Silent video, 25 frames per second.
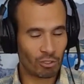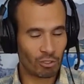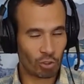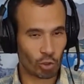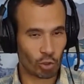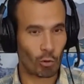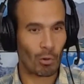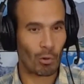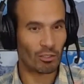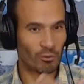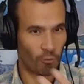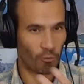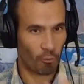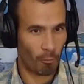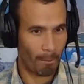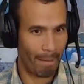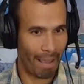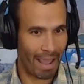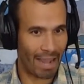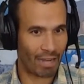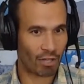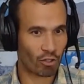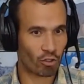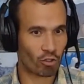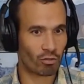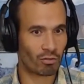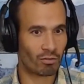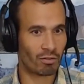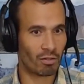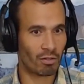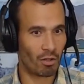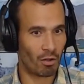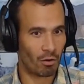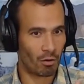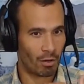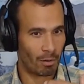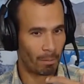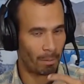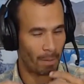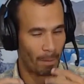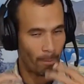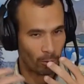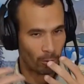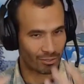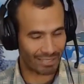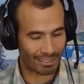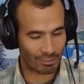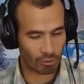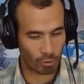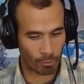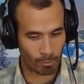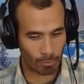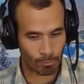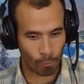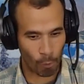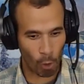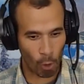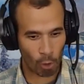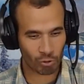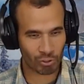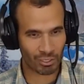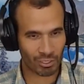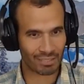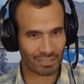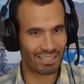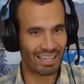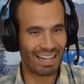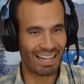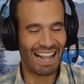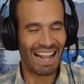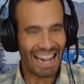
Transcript: transformation or a people-centered process,